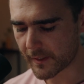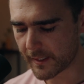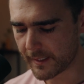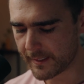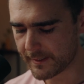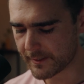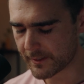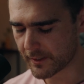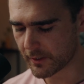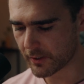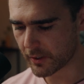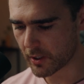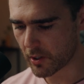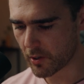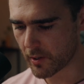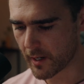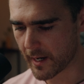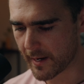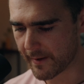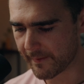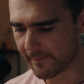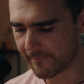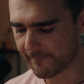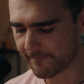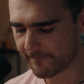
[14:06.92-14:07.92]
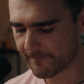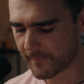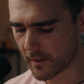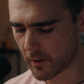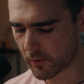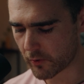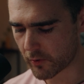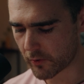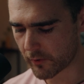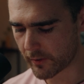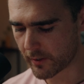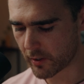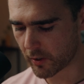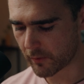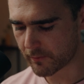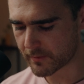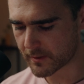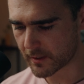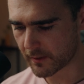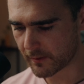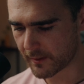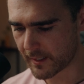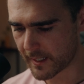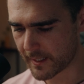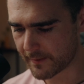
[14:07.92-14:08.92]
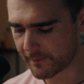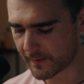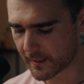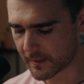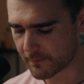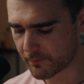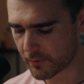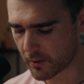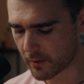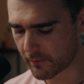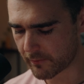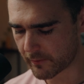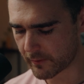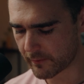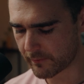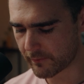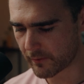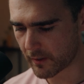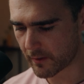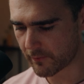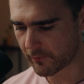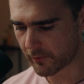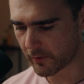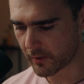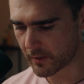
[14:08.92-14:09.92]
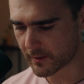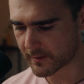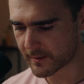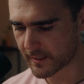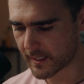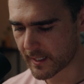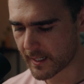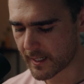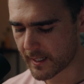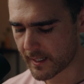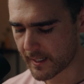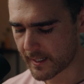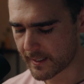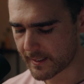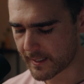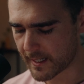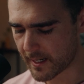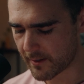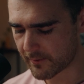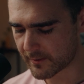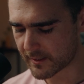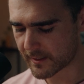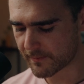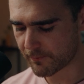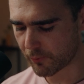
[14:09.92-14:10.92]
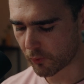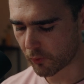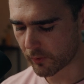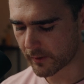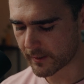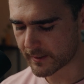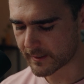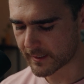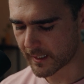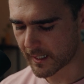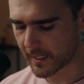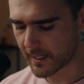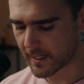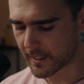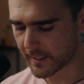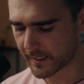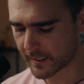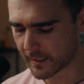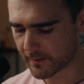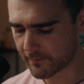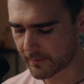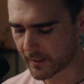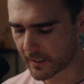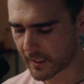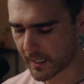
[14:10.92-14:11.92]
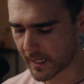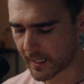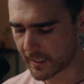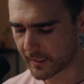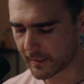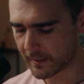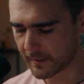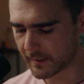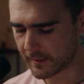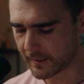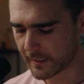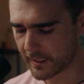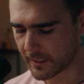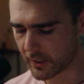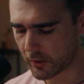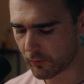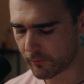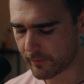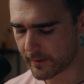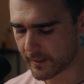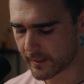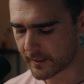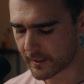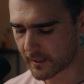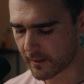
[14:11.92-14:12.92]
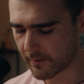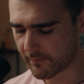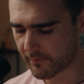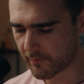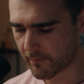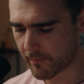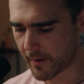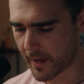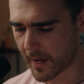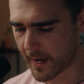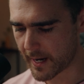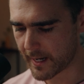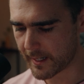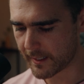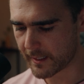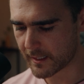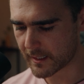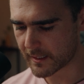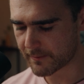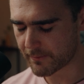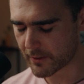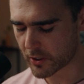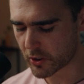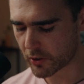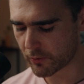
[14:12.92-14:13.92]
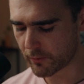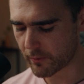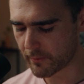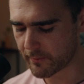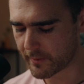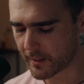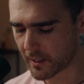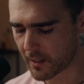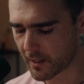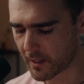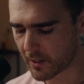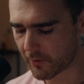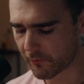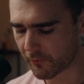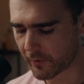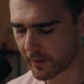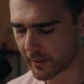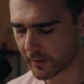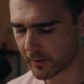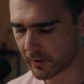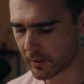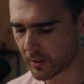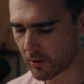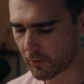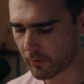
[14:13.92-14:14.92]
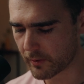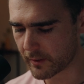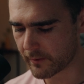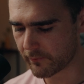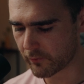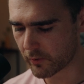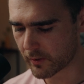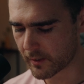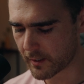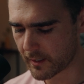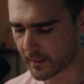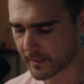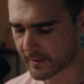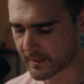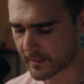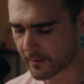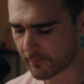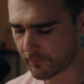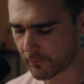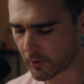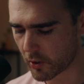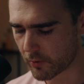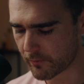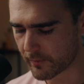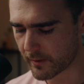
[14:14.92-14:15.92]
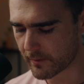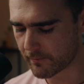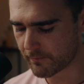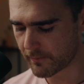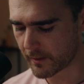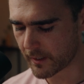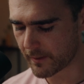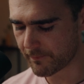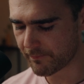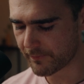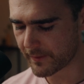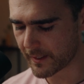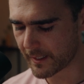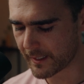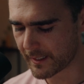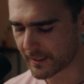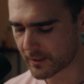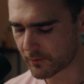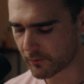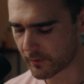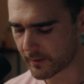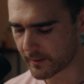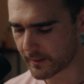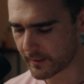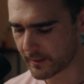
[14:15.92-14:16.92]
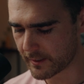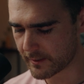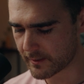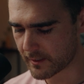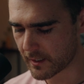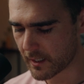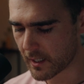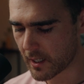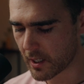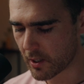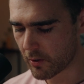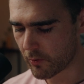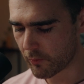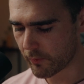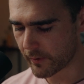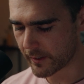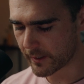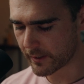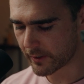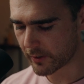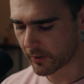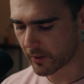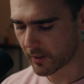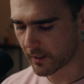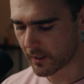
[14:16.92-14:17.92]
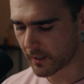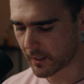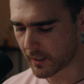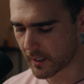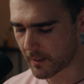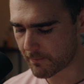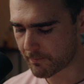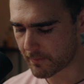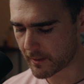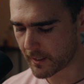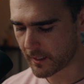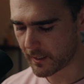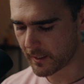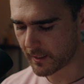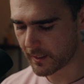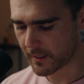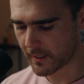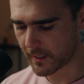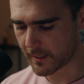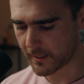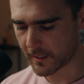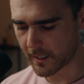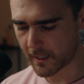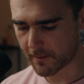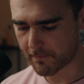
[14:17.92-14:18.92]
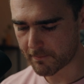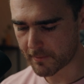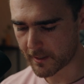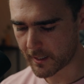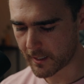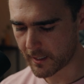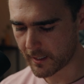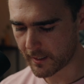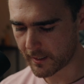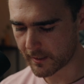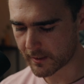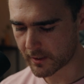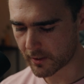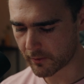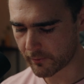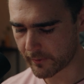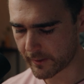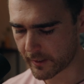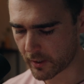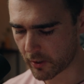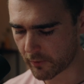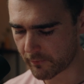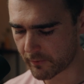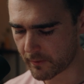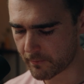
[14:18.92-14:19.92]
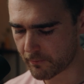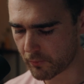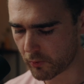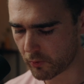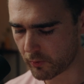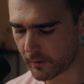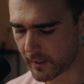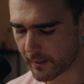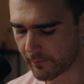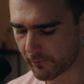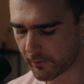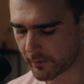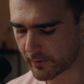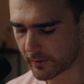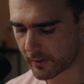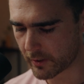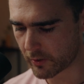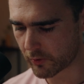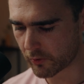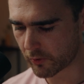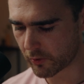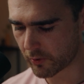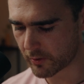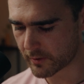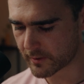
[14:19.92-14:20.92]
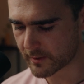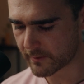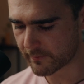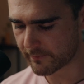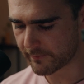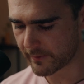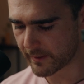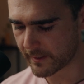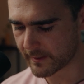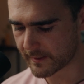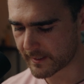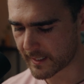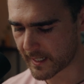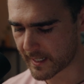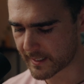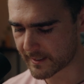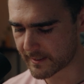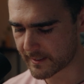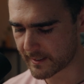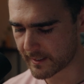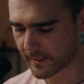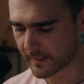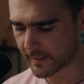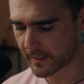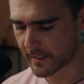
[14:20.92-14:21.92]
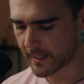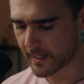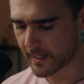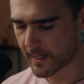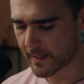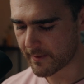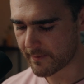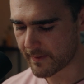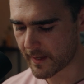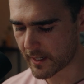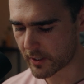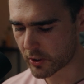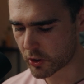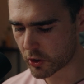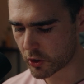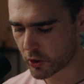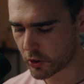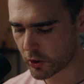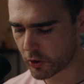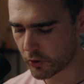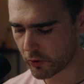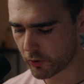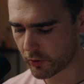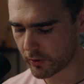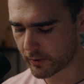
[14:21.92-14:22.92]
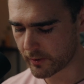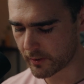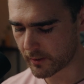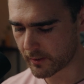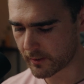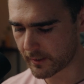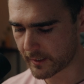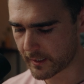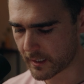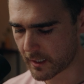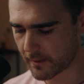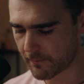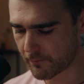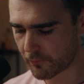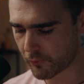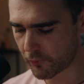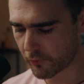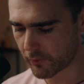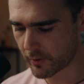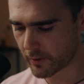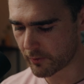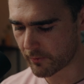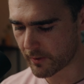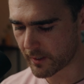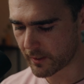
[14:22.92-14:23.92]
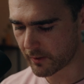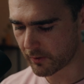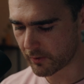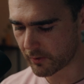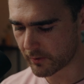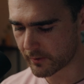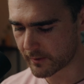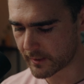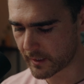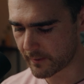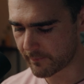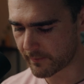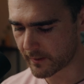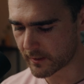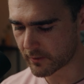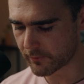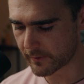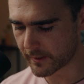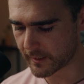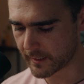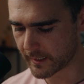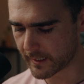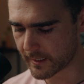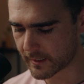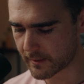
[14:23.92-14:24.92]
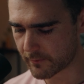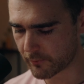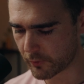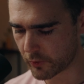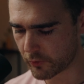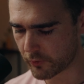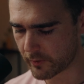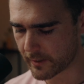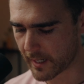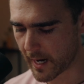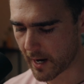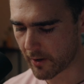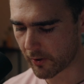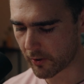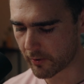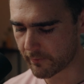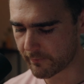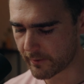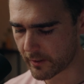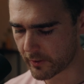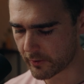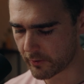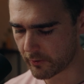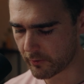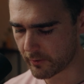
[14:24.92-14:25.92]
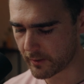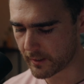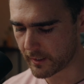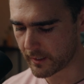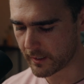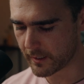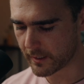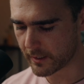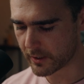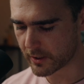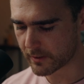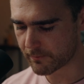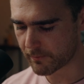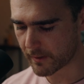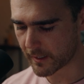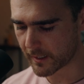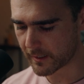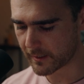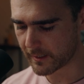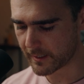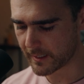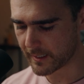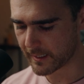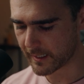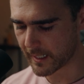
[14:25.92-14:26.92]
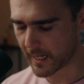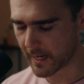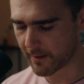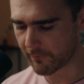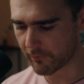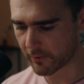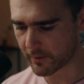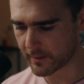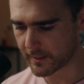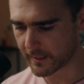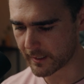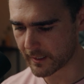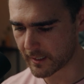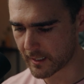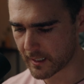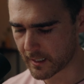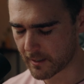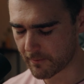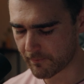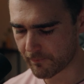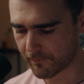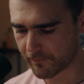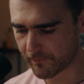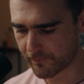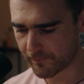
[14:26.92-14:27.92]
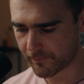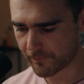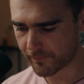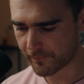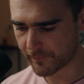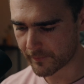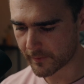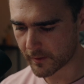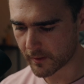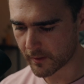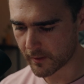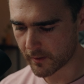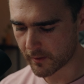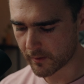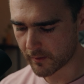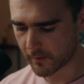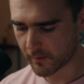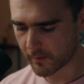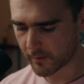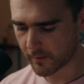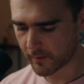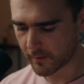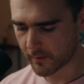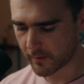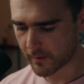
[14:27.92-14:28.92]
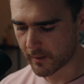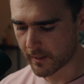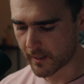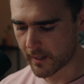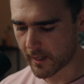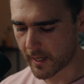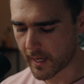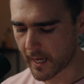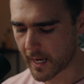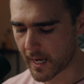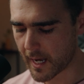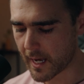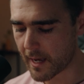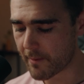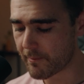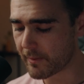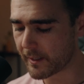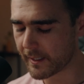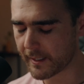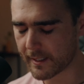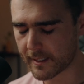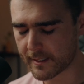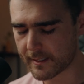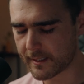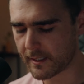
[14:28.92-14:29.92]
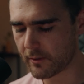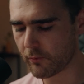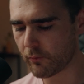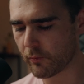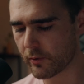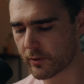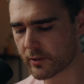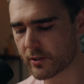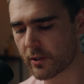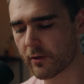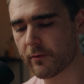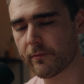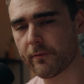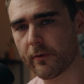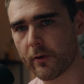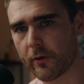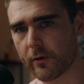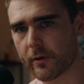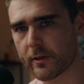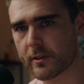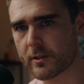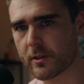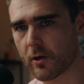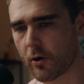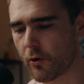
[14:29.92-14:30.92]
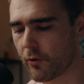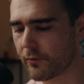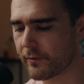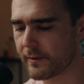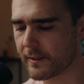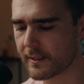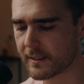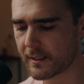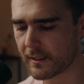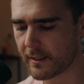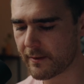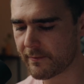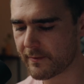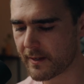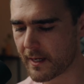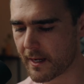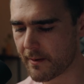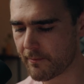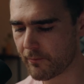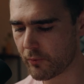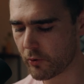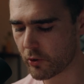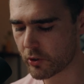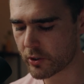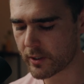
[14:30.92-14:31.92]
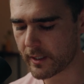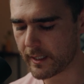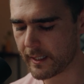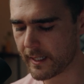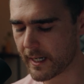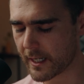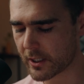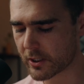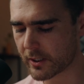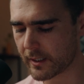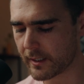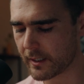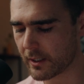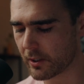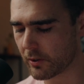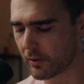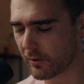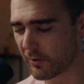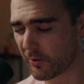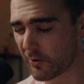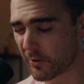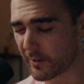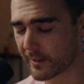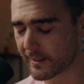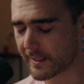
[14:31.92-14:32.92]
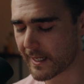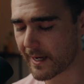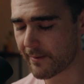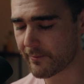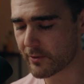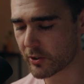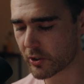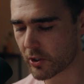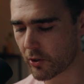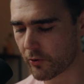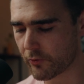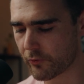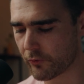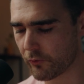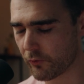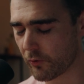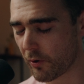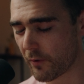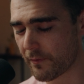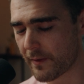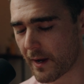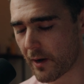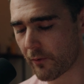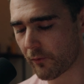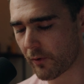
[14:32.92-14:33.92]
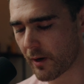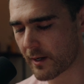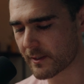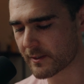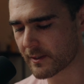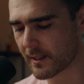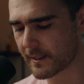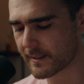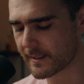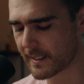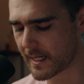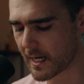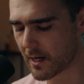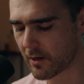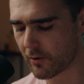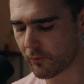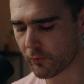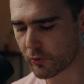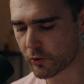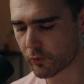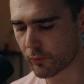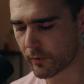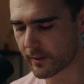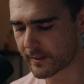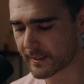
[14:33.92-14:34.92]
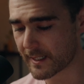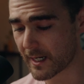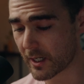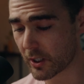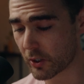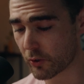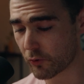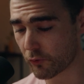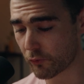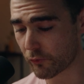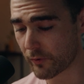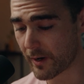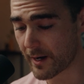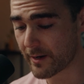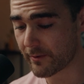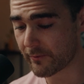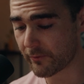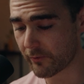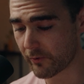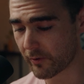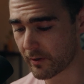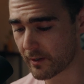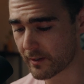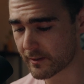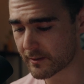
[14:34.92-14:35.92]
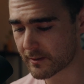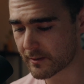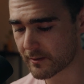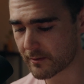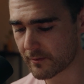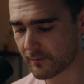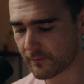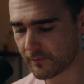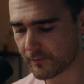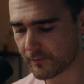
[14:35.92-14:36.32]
He's going to go a Valkyrie opposite lane. That's perfectly fine for us. Now, spawners are going to be a little bit of a pain, especially when we are running lower level cards at the moment, but it is what it is. We're going to go up here and up here so that we can hopefully pull everything across. Fantastic. That should clean up pretty well on defense. We're going to get some good arrow value here just by cleaning everything up. And because he was so focused on this left-hand push, he actually let a lot of damage go through on that right side tower, which works out great for us.